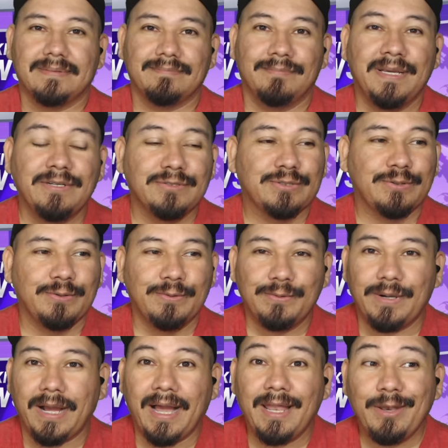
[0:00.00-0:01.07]
middle
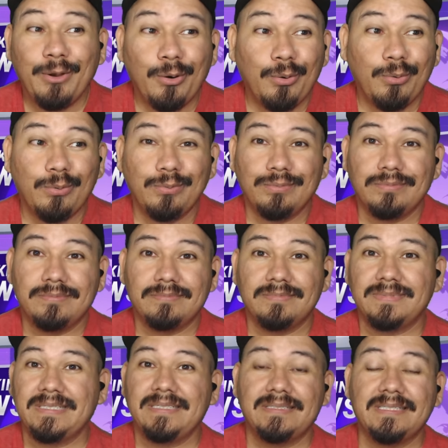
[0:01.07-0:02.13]
school, I know they,